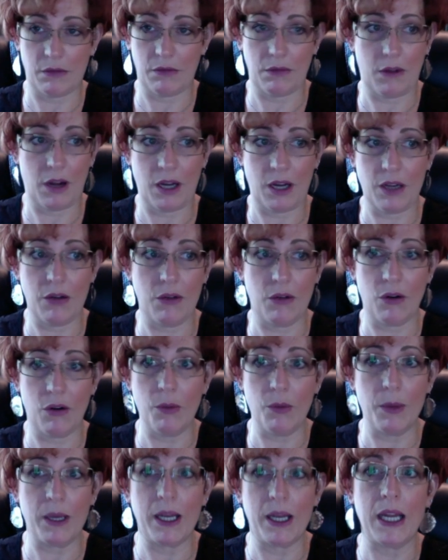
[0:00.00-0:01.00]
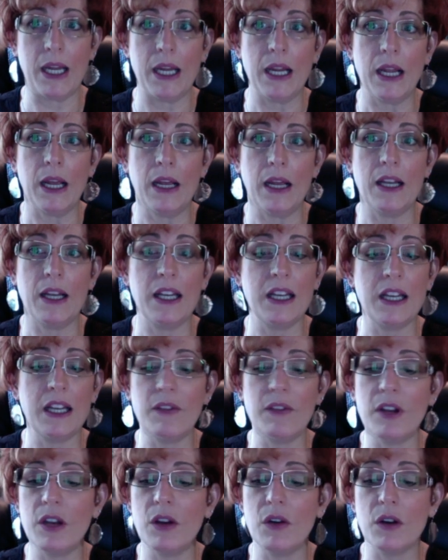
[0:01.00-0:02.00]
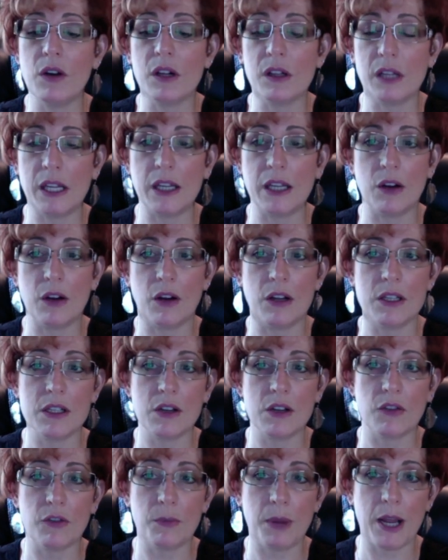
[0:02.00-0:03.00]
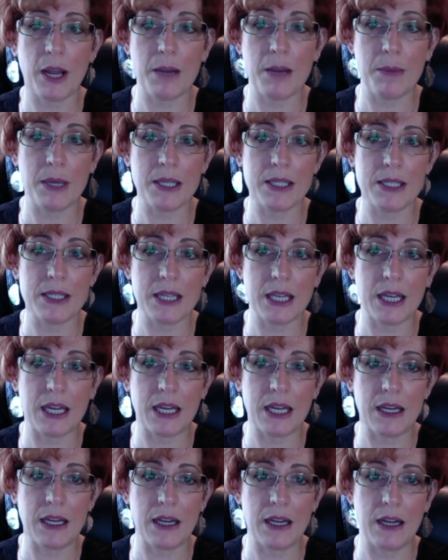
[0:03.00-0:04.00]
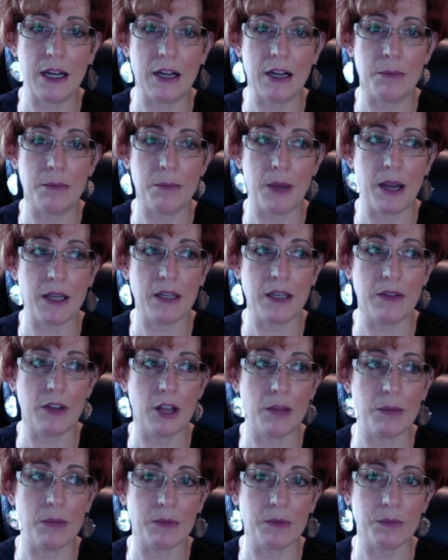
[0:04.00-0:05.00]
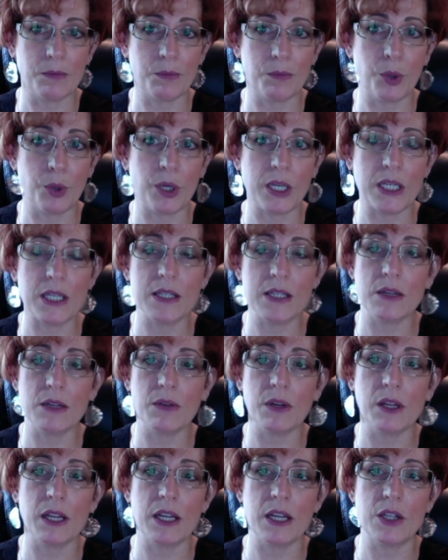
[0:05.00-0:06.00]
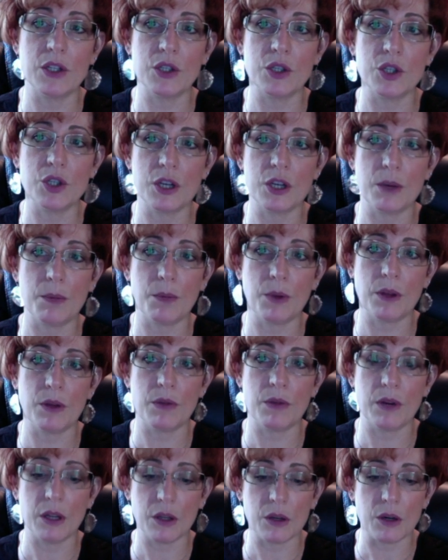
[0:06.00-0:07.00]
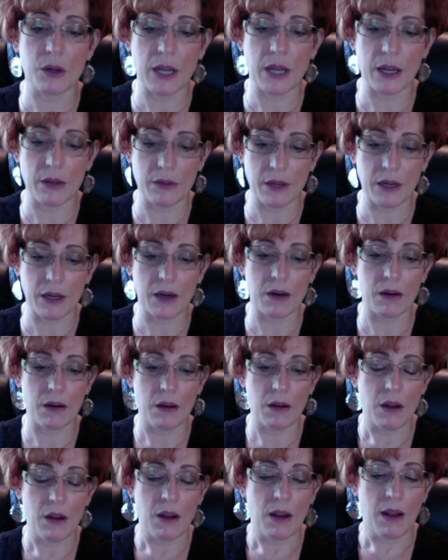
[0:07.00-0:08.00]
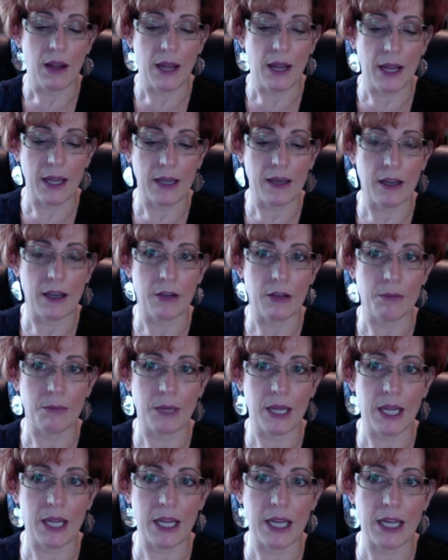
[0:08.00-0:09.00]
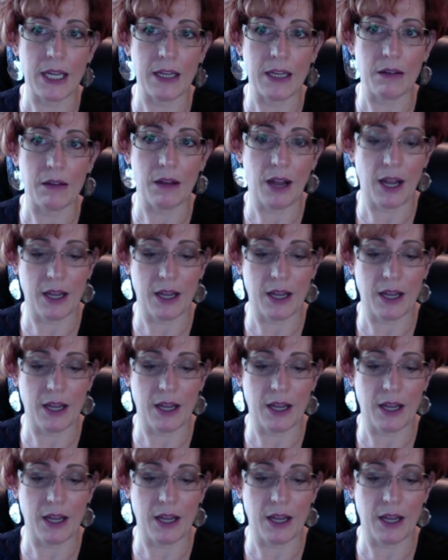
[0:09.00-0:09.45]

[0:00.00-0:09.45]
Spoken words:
I knew nobody. I didn't even know a cleaner, and so for Panama City, I developed a pretty decent relationship with a realtor down there, and he